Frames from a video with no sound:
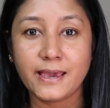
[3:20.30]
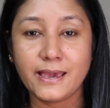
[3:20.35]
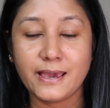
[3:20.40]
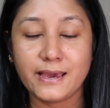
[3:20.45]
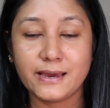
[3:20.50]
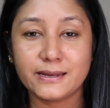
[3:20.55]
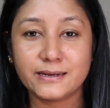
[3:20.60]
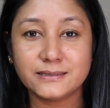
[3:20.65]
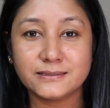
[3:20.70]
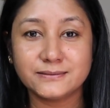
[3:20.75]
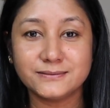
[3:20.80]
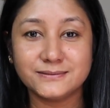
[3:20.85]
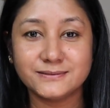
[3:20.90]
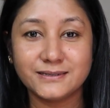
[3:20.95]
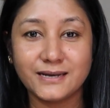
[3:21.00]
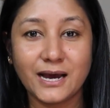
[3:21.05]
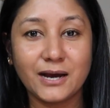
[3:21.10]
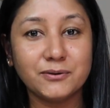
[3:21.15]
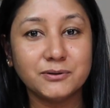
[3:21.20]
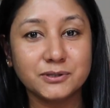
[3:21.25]

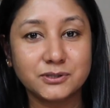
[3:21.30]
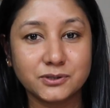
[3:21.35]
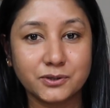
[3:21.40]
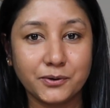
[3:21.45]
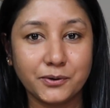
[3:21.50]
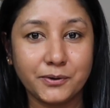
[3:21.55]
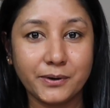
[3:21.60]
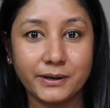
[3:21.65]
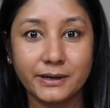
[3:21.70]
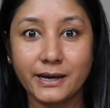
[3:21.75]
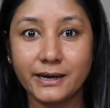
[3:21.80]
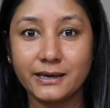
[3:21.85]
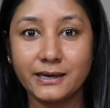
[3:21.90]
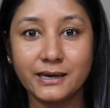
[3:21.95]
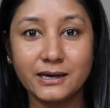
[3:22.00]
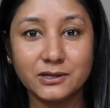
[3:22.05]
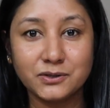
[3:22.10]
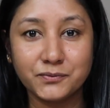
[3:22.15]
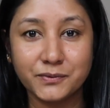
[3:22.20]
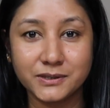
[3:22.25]
and I will show you, and I
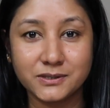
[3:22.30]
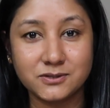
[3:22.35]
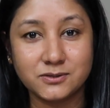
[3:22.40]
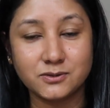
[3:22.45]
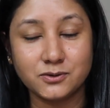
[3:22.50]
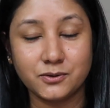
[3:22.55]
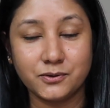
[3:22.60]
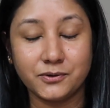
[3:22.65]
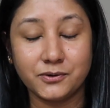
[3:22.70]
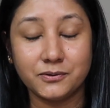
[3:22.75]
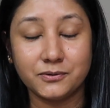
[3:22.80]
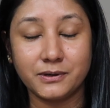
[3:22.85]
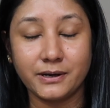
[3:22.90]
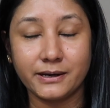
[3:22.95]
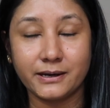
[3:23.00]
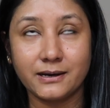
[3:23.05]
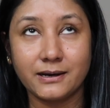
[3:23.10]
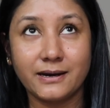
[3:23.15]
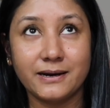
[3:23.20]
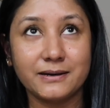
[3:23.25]
can't wait to show you.
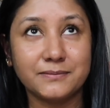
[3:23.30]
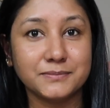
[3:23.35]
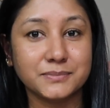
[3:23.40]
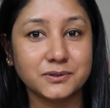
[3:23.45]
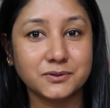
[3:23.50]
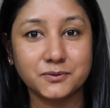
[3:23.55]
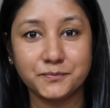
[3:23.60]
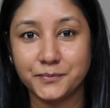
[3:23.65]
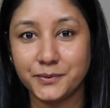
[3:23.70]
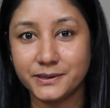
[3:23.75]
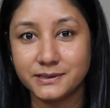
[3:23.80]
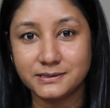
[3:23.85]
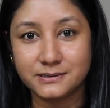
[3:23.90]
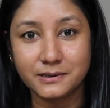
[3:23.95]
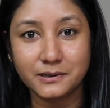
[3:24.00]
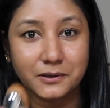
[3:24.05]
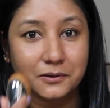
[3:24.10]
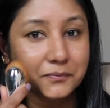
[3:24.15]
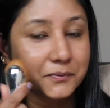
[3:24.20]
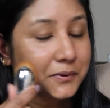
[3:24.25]
Like, I'm super
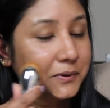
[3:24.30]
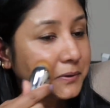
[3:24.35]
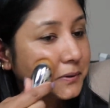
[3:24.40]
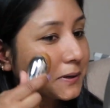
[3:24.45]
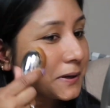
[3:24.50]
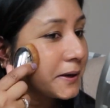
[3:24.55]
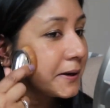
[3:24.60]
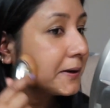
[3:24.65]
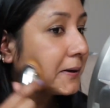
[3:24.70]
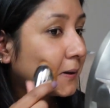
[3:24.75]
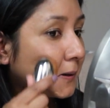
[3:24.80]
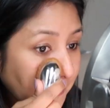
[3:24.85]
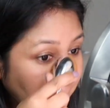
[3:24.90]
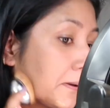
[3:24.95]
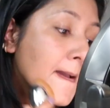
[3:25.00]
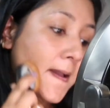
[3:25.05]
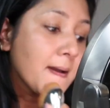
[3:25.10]
excited for doing it.